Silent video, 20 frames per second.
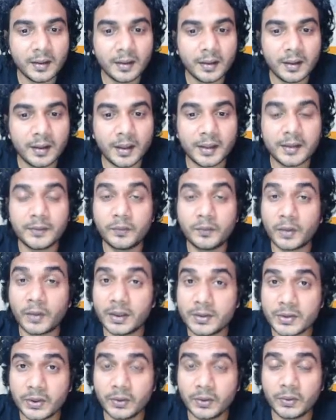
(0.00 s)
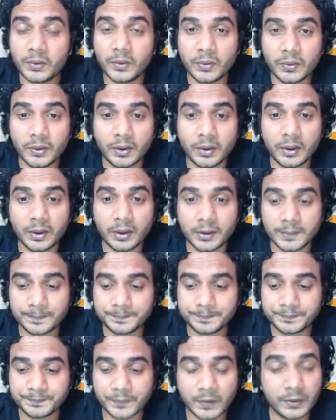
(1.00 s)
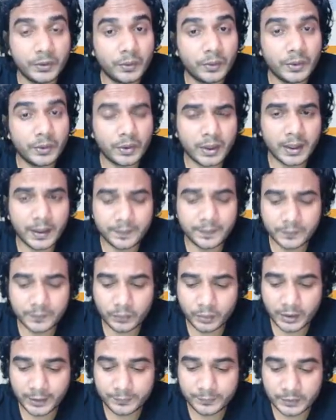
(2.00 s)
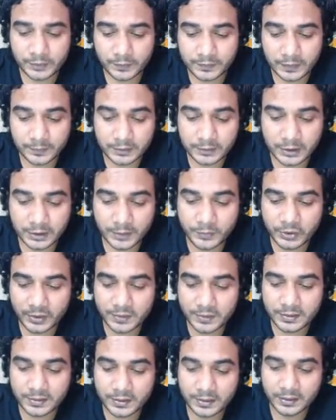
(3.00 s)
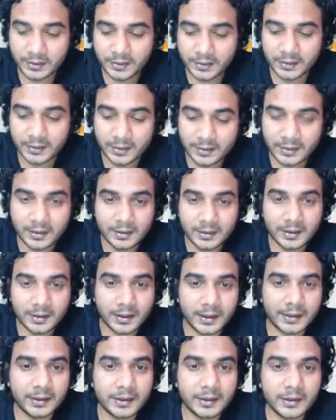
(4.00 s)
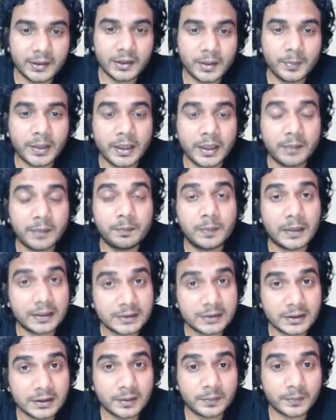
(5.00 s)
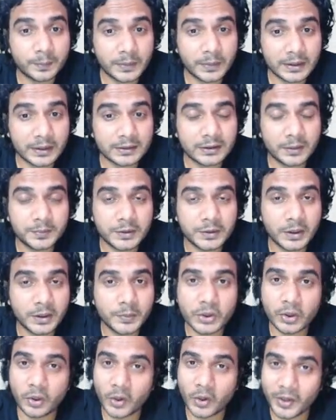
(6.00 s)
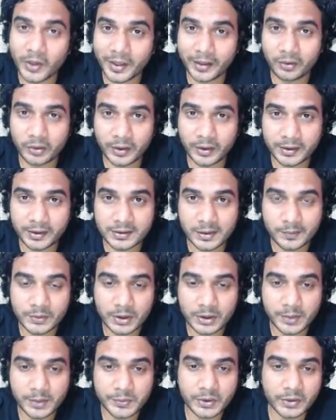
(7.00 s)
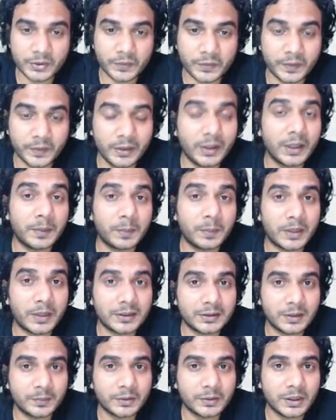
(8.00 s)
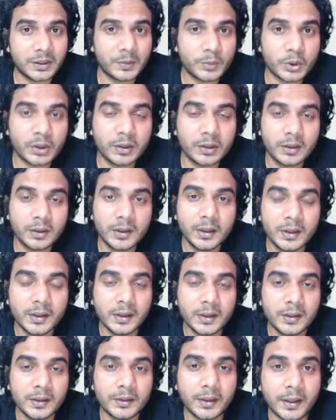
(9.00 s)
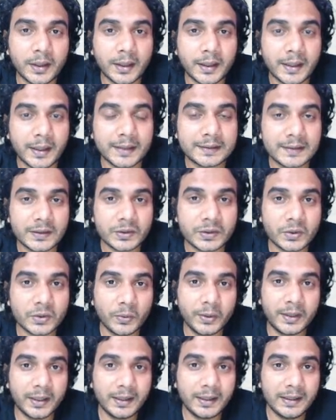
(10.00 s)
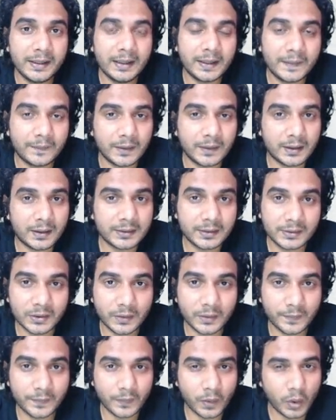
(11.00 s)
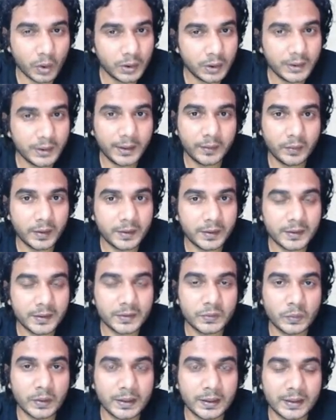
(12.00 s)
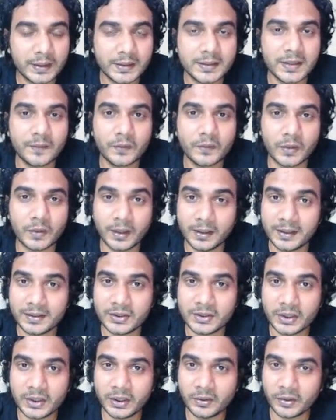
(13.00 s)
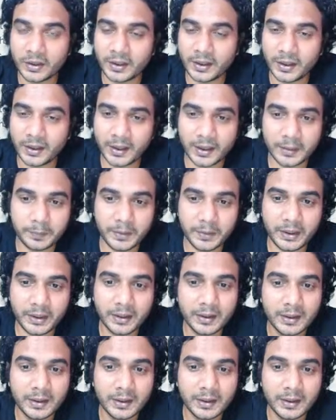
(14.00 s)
And once you can have two types of subscriptions. Either you can buy plus subscription or iconic subscription. So when you get plus subscription, then you get access to daily live classes of all the educators who are teaching for IIT-JEE on Unacademy.